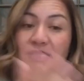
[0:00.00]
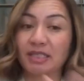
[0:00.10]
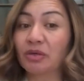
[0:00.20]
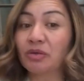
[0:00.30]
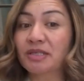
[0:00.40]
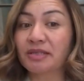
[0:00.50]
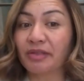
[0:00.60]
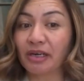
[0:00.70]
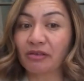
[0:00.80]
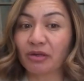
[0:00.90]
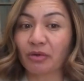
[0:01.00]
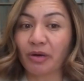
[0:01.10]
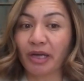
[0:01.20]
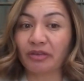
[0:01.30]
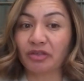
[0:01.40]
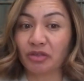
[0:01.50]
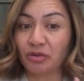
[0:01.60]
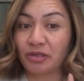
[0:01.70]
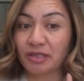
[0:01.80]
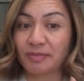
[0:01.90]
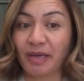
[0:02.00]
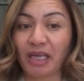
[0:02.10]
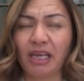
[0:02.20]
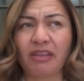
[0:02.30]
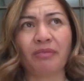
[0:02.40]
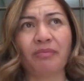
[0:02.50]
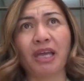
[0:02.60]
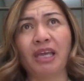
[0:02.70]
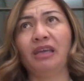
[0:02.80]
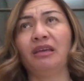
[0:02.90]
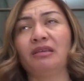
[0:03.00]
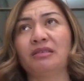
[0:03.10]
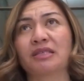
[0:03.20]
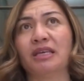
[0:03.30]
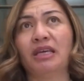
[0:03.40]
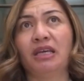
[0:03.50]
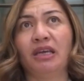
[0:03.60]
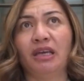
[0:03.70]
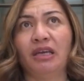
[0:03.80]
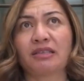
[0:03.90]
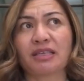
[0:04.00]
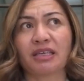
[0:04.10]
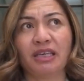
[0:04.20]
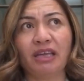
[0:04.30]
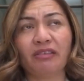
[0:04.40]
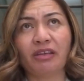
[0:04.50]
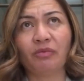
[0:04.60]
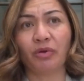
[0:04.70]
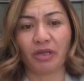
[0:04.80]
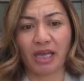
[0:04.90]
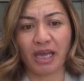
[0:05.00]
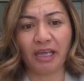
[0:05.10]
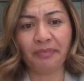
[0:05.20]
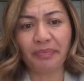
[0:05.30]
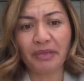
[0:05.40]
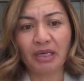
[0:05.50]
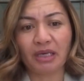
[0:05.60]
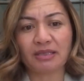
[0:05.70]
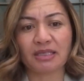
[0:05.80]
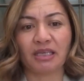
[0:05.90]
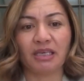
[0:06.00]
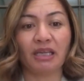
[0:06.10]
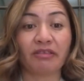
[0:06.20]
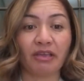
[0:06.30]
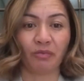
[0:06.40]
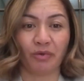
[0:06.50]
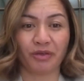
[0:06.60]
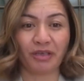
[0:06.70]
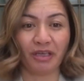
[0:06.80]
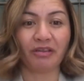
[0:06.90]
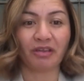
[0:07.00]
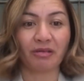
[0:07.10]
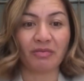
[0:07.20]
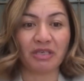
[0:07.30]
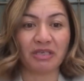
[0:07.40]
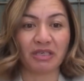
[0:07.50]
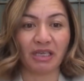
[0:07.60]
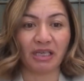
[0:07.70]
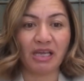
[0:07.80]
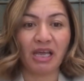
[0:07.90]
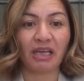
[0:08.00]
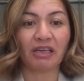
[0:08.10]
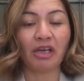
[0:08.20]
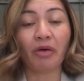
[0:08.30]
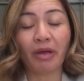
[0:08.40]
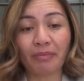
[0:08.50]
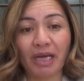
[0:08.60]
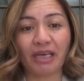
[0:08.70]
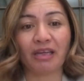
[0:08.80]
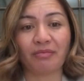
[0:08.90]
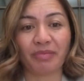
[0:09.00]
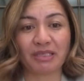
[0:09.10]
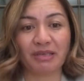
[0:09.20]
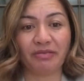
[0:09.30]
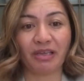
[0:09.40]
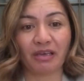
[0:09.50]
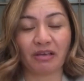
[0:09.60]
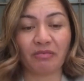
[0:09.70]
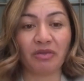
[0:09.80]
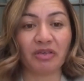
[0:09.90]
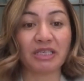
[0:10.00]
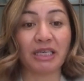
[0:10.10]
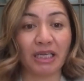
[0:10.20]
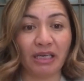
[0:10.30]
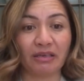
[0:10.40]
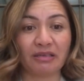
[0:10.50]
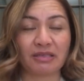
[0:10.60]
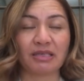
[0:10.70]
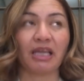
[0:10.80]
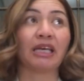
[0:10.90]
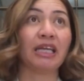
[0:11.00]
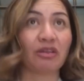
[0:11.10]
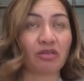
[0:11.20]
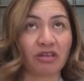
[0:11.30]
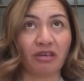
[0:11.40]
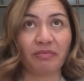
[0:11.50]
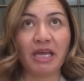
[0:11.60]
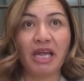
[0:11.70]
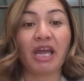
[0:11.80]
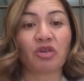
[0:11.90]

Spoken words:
the skills that are required to do this mahi. And the mahi it's connecting work, hey? It's connecting work in the community. And I know our Māori and Pasifika community leaders and leadership